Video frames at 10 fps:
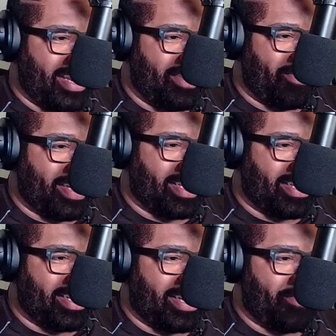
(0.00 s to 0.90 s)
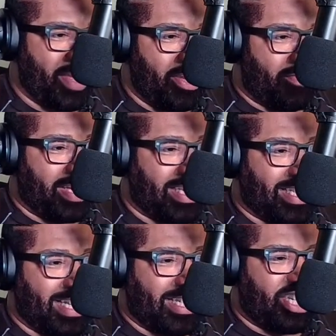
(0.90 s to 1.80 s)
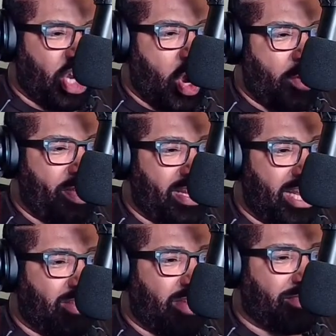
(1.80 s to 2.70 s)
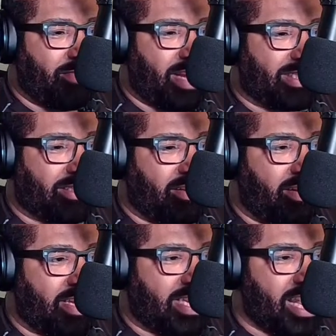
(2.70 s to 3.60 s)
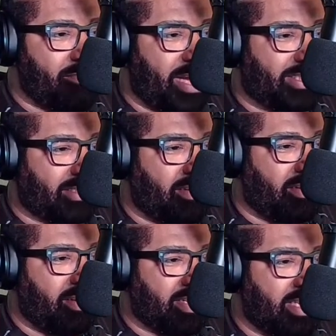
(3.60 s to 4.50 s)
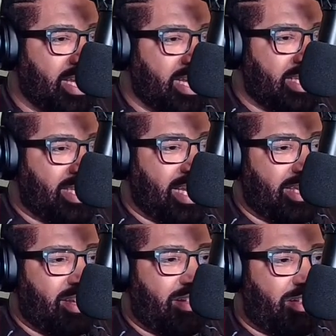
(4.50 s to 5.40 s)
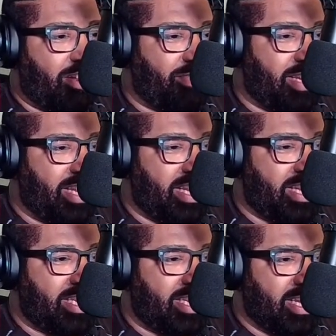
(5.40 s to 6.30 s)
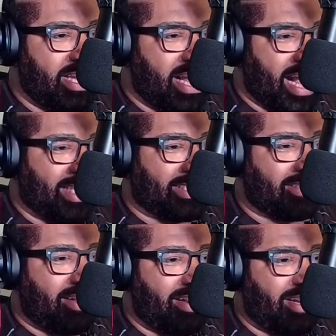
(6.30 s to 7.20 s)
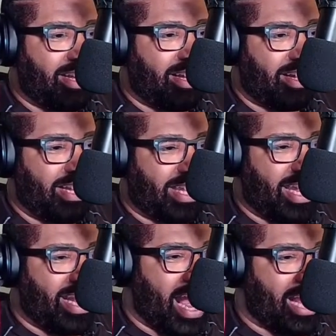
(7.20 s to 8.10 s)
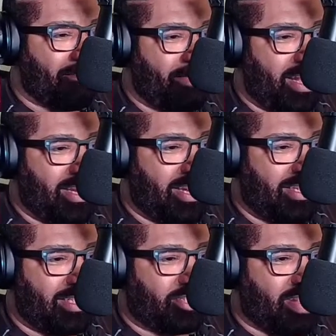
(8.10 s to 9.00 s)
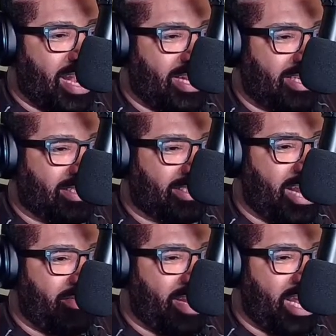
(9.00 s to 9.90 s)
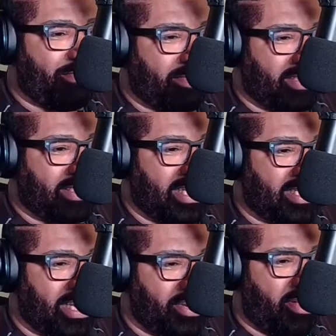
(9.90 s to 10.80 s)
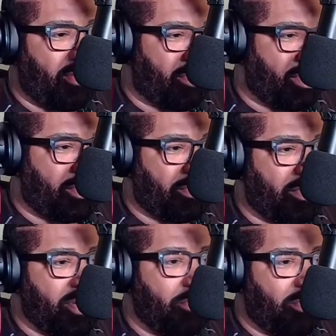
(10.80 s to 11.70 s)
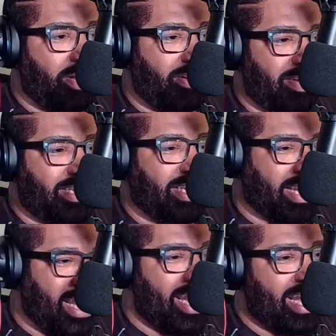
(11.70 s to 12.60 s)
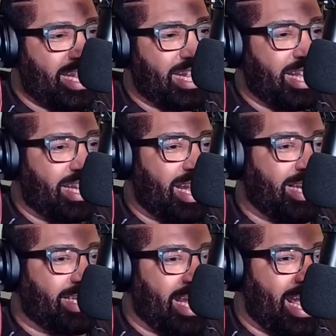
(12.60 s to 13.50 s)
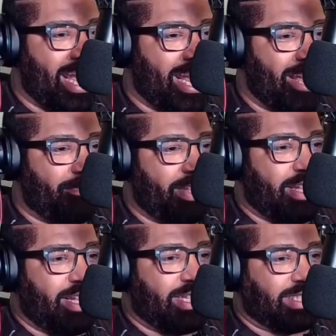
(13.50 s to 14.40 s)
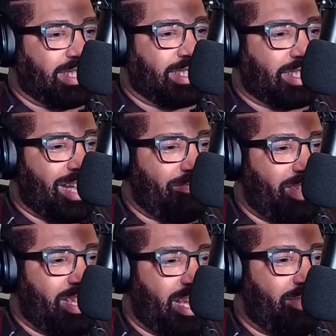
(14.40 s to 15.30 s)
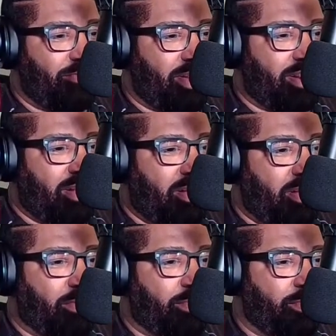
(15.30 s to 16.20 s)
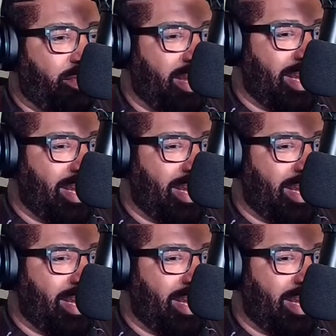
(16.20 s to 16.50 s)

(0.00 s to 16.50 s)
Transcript: It wasn't good. Ray J said that y'all been interrupting my songs, singing my songs, singing the harmonies. I start again a cappella to try to serenade Princess, and y'all go One Wish again. Like, damn, just let me get one off.